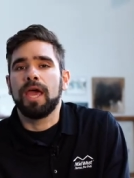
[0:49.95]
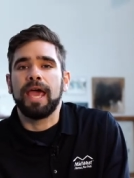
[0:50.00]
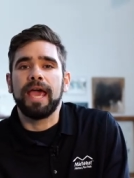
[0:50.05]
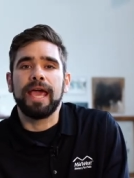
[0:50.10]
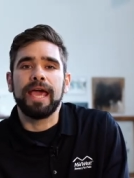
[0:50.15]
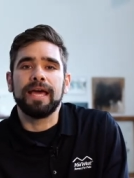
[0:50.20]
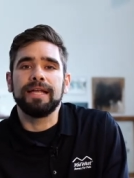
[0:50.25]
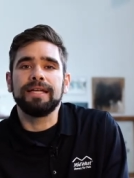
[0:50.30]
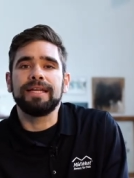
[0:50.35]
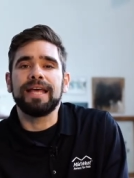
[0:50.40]

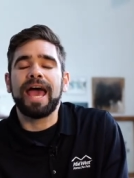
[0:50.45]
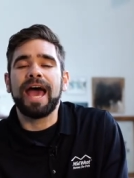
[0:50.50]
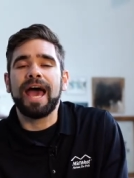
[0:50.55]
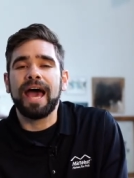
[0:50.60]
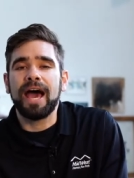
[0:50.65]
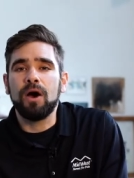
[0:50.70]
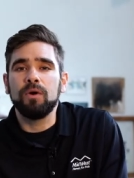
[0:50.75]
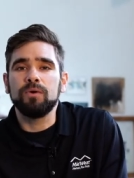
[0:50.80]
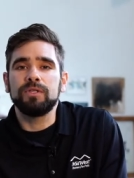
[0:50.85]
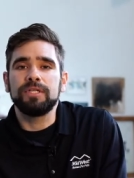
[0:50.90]
and
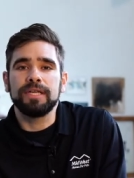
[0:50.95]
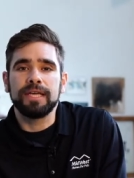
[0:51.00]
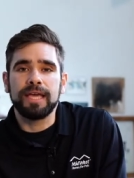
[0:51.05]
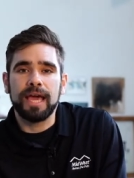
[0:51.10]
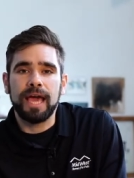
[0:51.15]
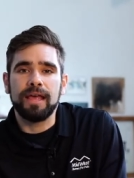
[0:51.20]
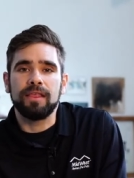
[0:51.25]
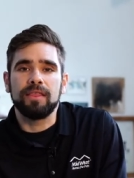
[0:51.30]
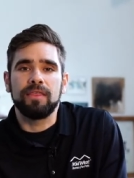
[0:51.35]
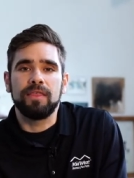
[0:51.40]
how to
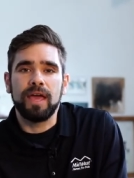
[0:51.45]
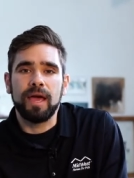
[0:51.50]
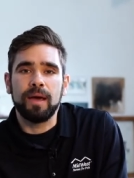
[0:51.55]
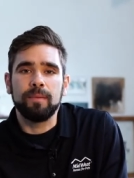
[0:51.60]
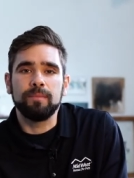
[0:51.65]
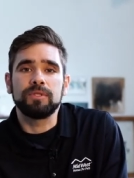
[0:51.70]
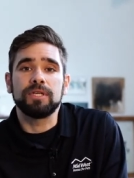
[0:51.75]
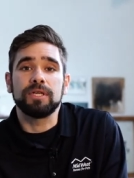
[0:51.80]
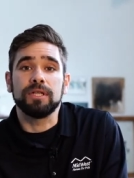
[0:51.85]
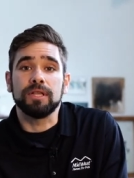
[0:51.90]
get
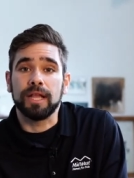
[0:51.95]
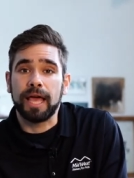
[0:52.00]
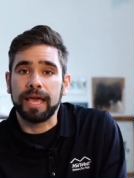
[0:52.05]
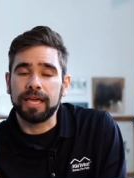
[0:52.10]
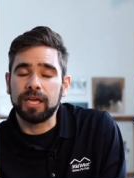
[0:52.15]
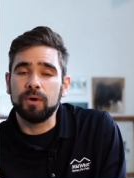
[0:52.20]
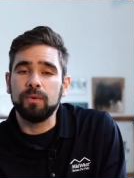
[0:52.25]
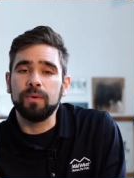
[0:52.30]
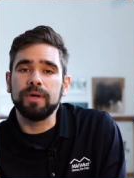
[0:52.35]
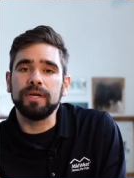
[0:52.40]
them to
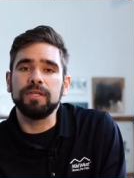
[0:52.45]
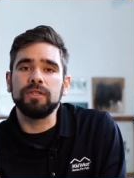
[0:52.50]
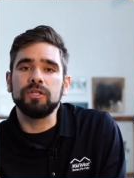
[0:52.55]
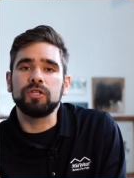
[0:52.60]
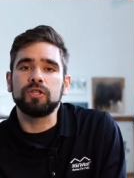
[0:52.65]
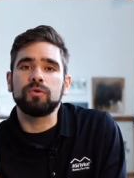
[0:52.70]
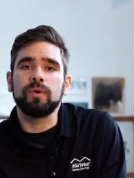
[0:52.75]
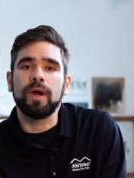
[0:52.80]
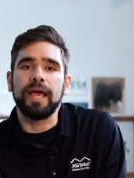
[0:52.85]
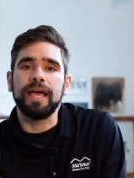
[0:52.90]
like going in
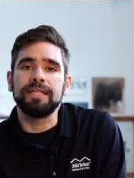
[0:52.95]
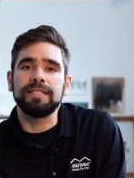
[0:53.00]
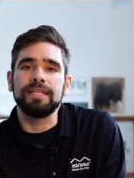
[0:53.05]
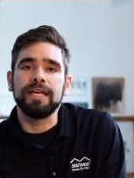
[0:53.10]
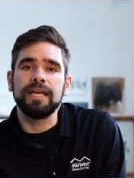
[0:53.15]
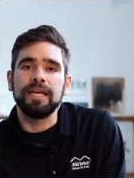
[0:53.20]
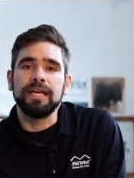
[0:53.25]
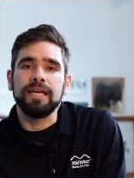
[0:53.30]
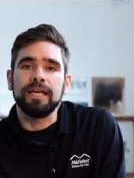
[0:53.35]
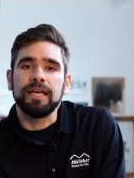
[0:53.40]
the crate,